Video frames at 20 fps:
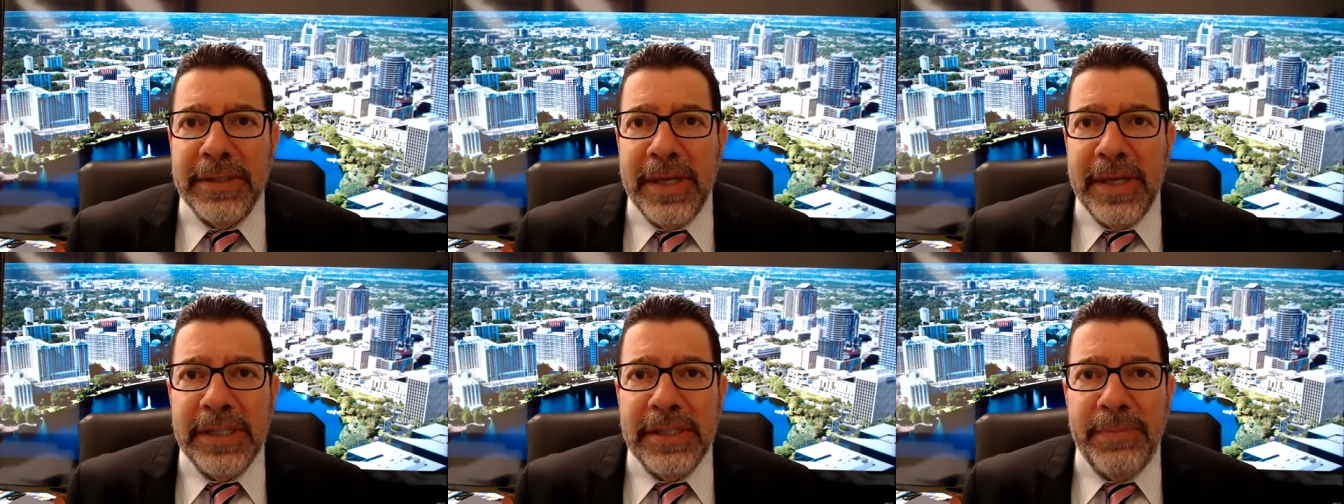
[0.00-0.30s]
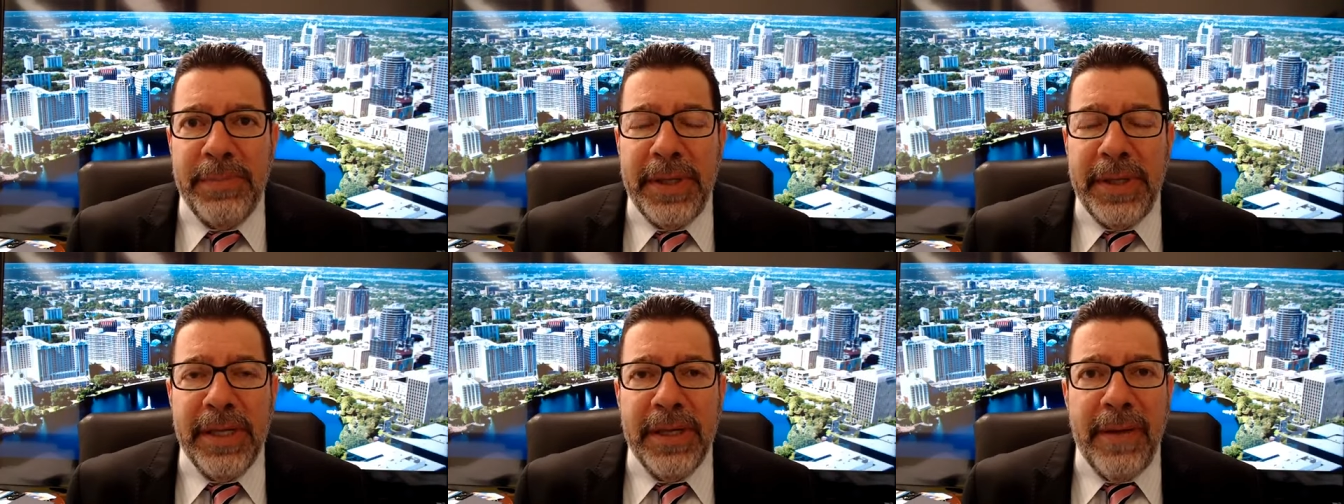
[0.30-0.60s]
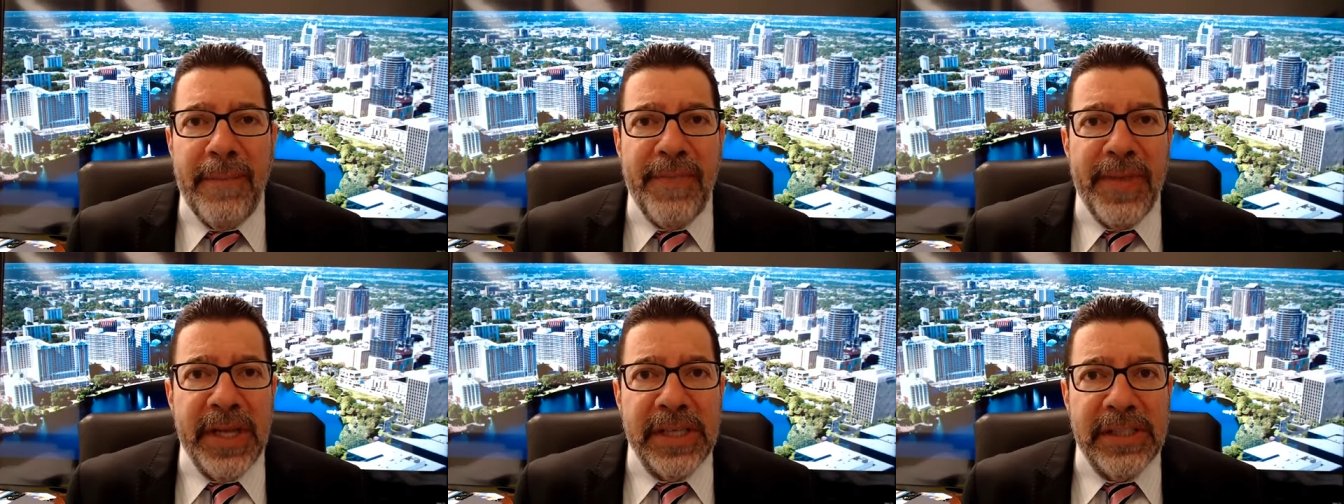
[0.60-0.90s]
It has to be
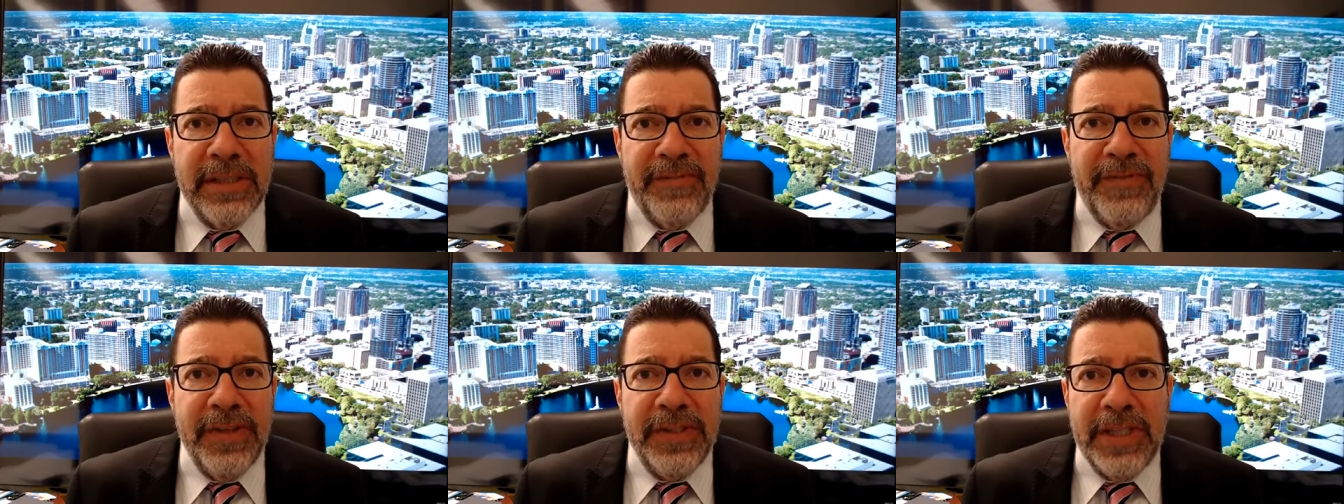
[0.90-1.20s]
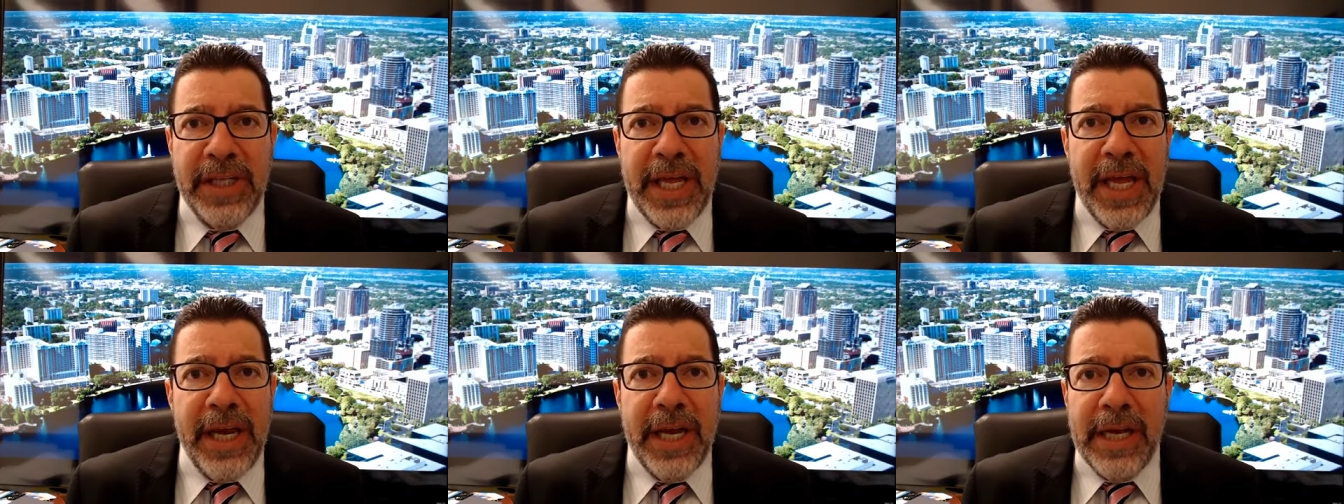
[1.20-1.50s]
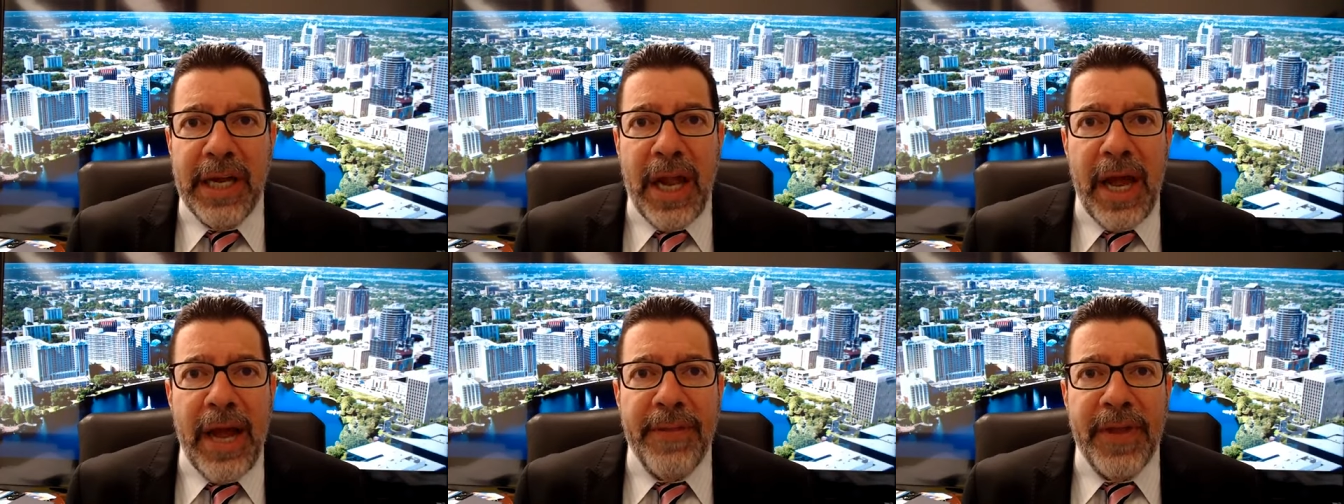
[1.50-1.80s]
a, a sophisticated
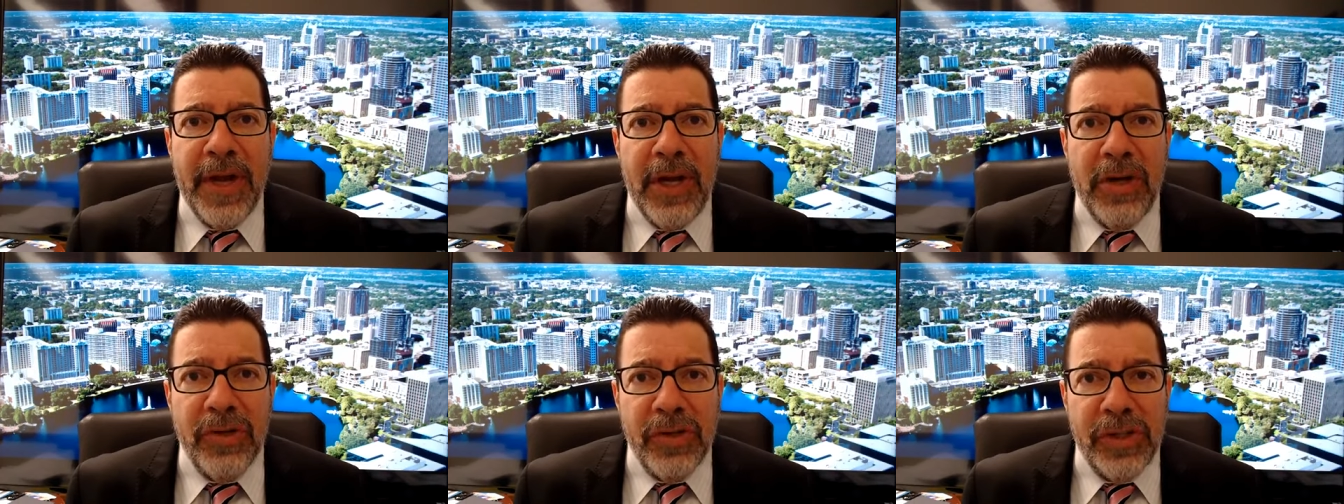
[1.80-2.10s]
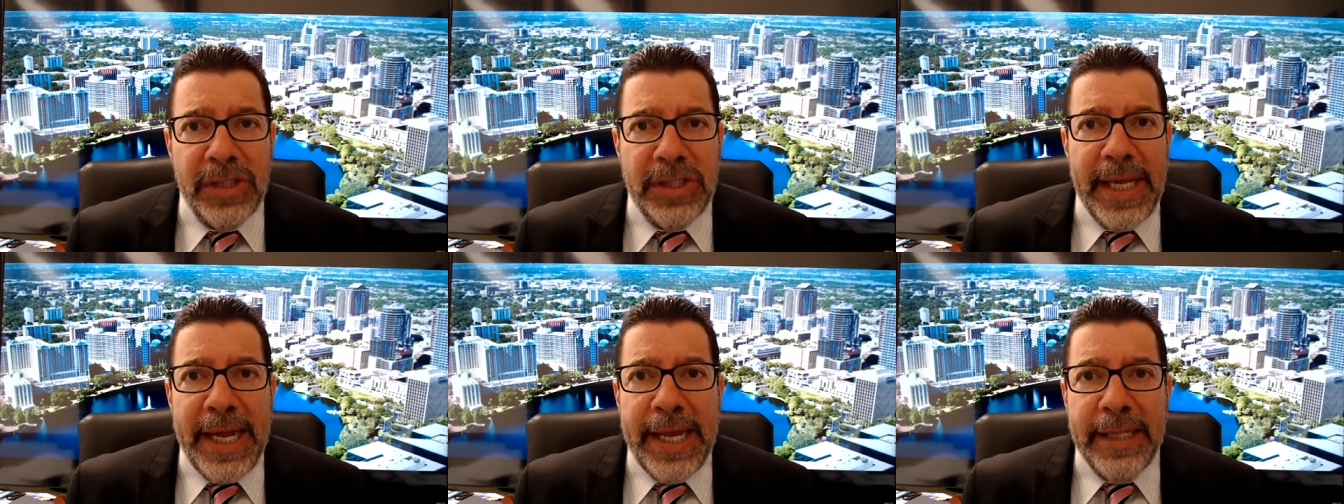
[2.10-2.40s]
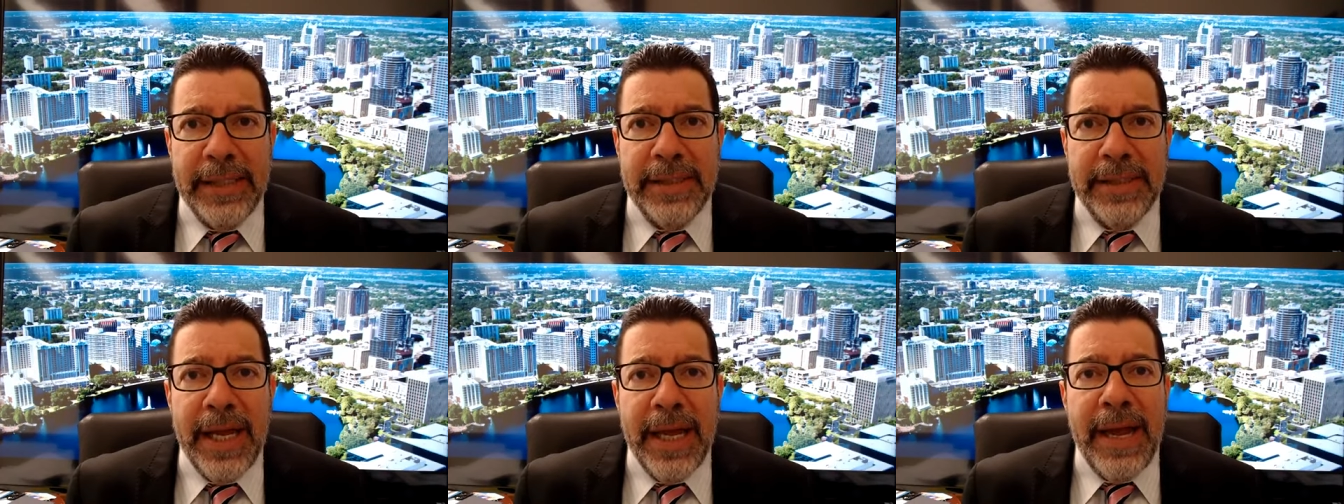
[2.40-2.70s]
client that
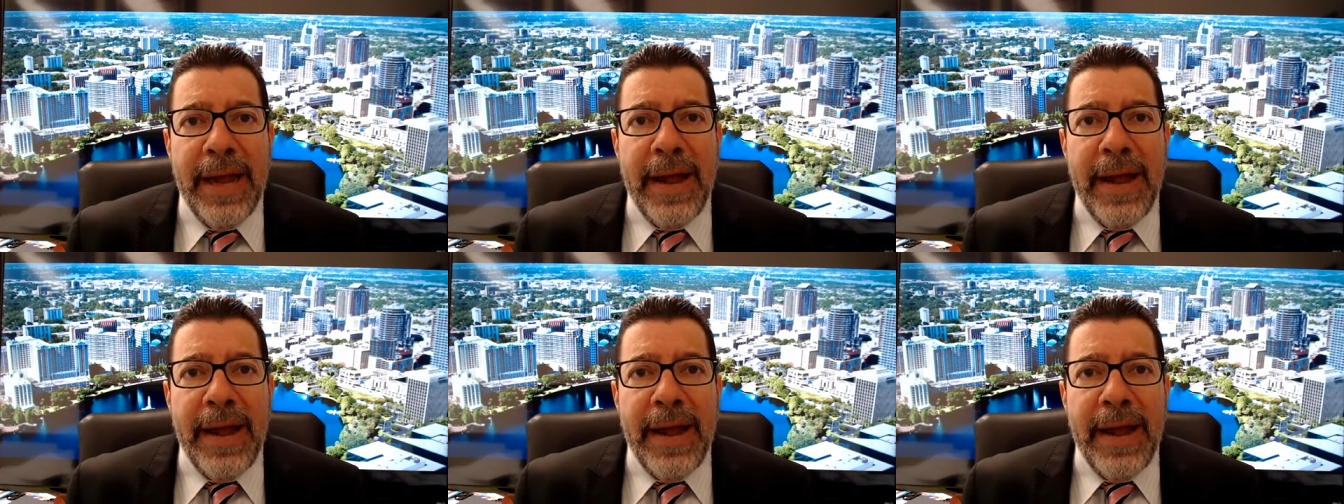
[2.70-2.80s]
understands